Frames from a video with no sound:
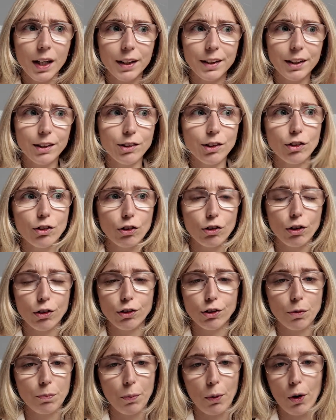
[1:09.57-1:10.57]
this is
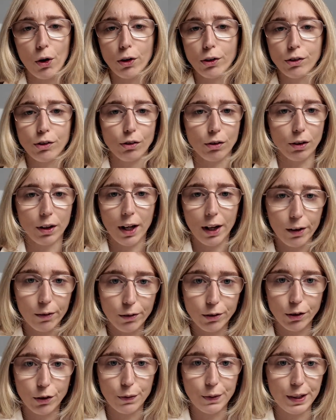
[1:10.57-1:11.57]
across the board, so LEGO
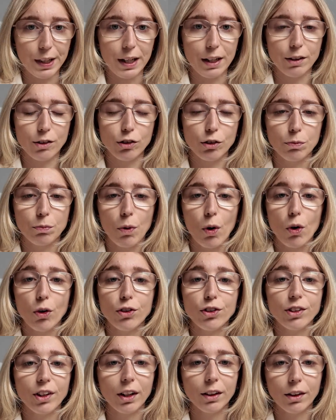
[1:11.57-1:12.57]
are doing it, some more
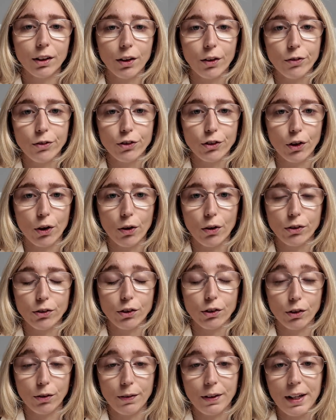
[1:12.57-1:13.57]
standalone stores
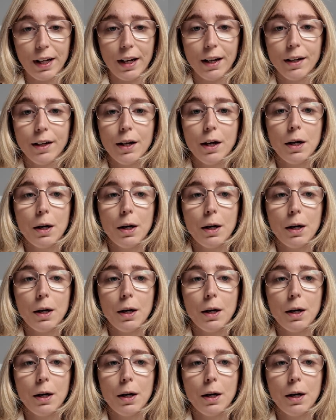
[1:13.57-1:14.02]
are doing it,